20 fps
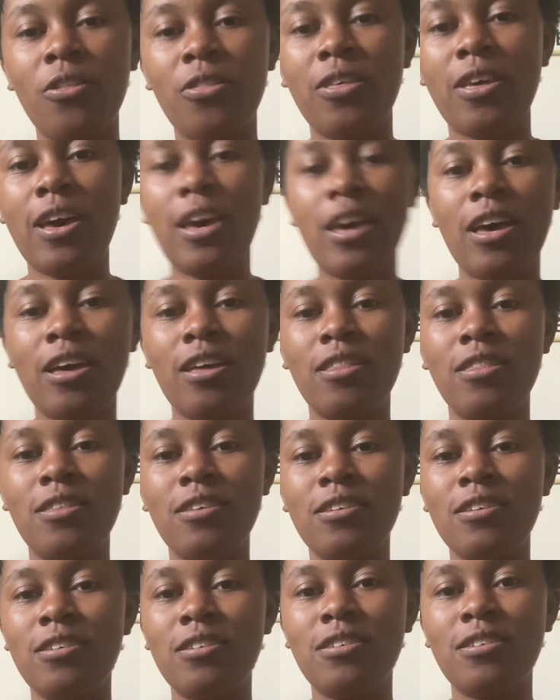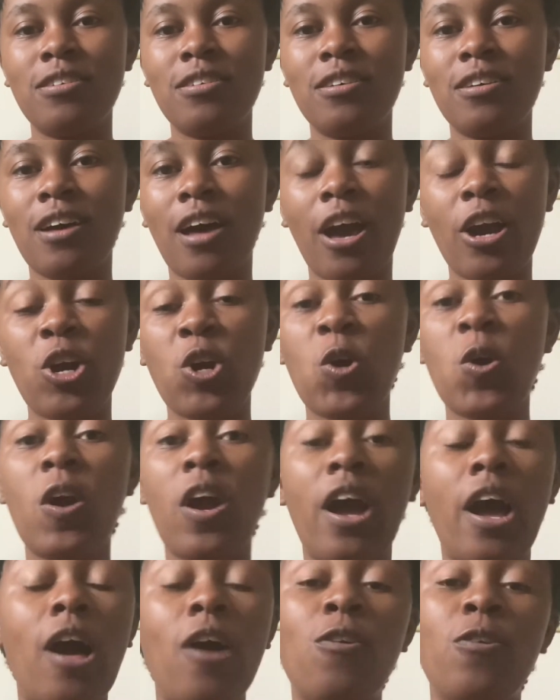I
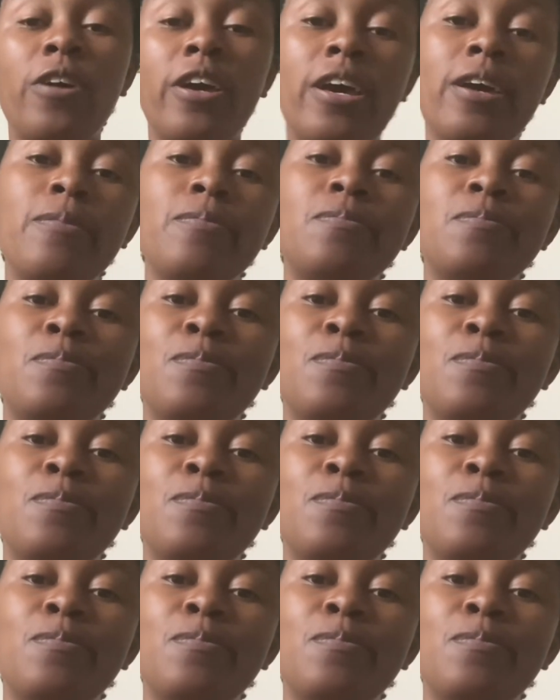cried. Okay.